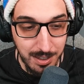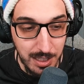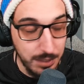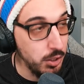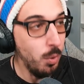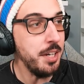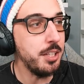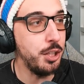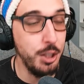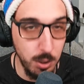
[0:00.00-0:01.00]
If you want to
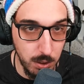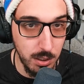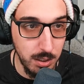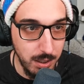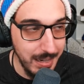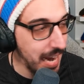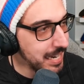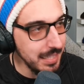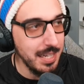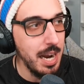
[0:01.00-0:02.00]
cure
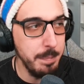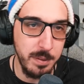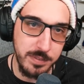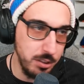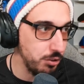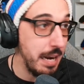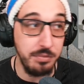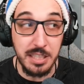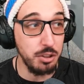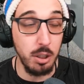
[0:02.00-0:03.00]
any type of distraction,
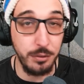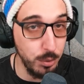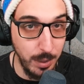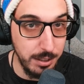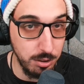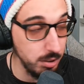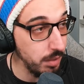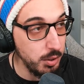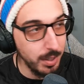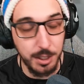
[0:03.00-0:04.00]
this goes for the Rangers too. If
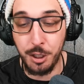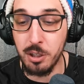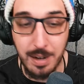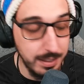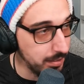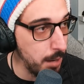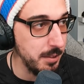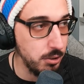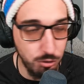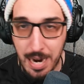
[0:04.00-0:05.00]
you want to cure any type of
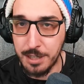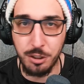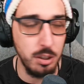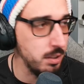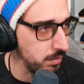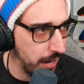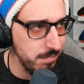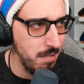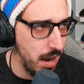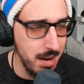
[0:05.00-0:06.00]
distraction or like,
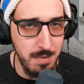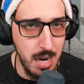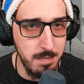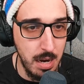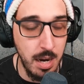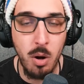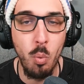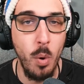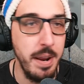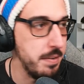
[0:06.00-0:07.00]
win.
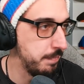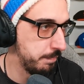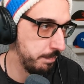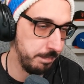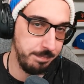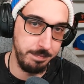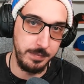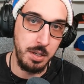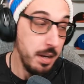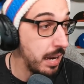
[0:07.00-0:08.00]

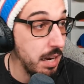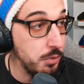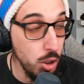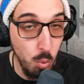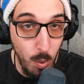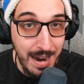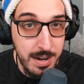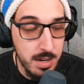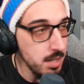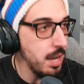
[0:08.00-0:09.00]
If you win,
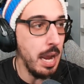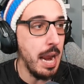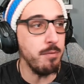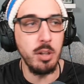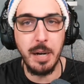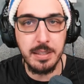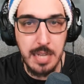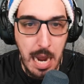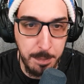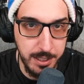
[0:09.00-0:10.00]
everybody's
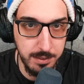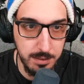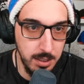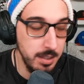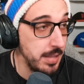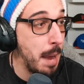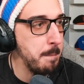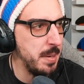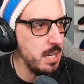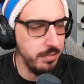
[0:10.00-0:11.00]
happy. That
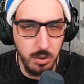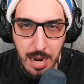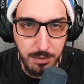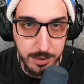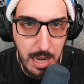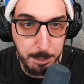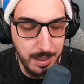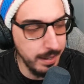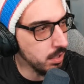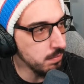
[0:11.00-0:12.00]
beef you have with that
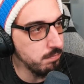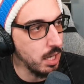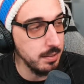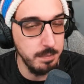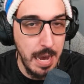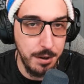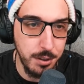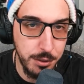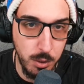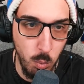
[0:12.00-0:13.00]
player doesn't matter.
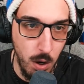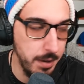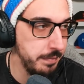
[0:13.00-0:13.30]
You won.